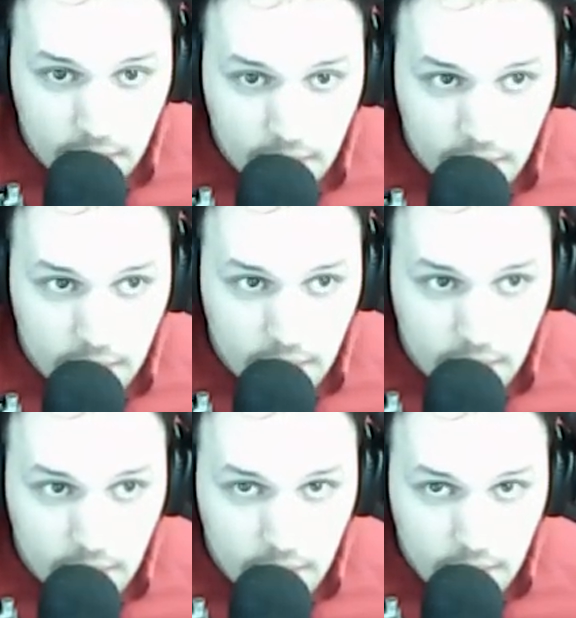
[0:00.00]

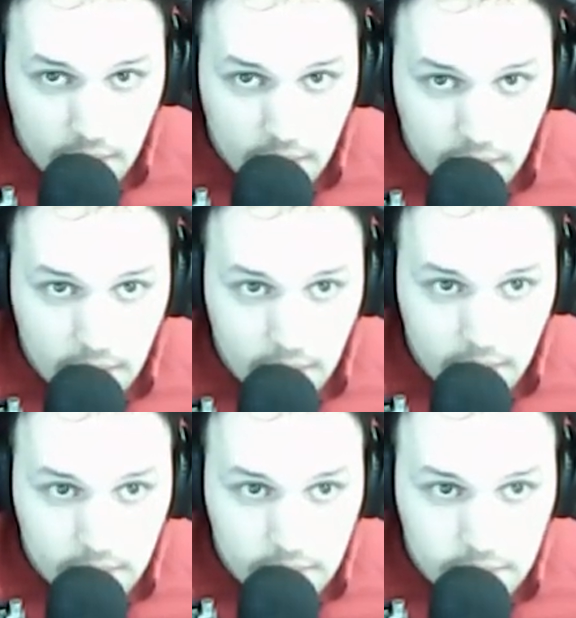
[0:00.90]

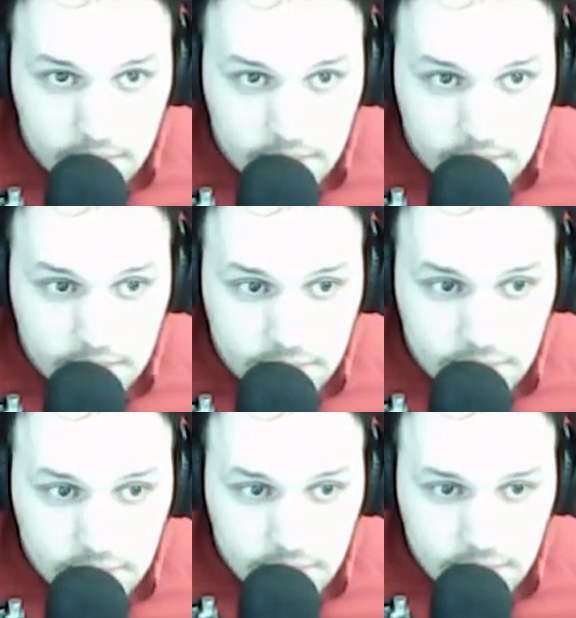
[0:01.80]

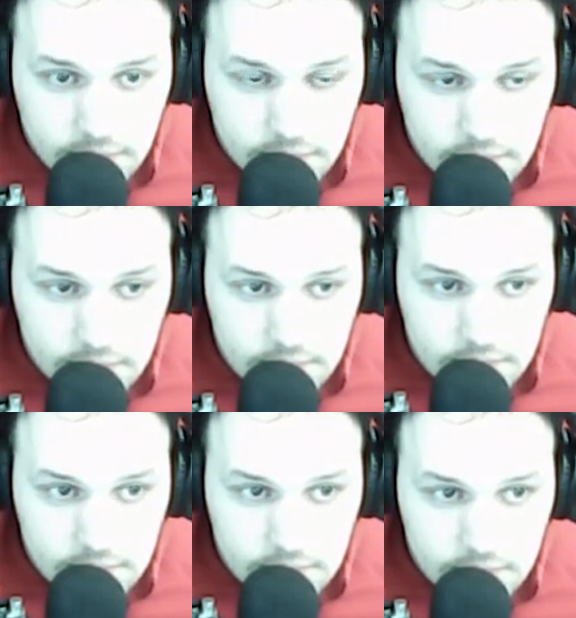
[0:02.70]

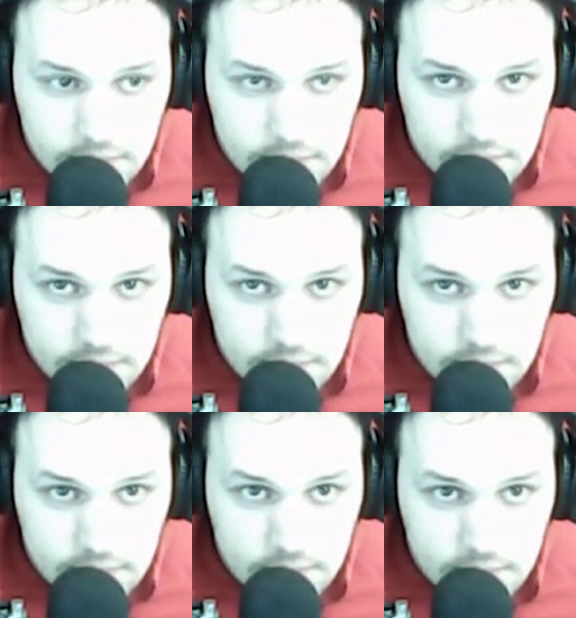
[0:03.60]

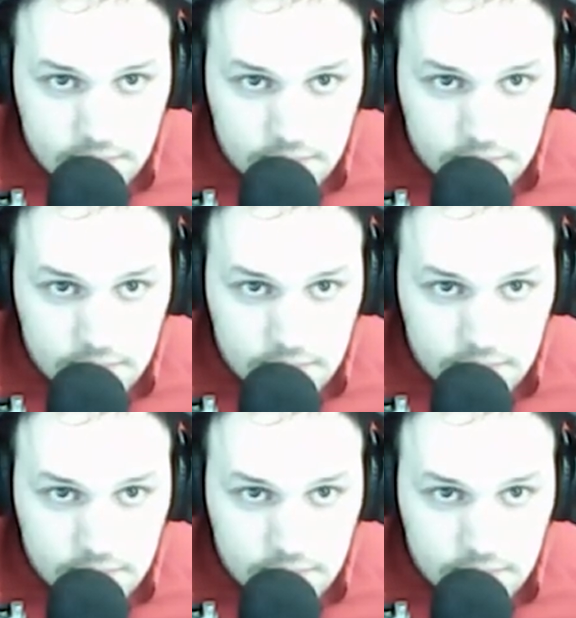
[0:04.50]
The person shown says nothing.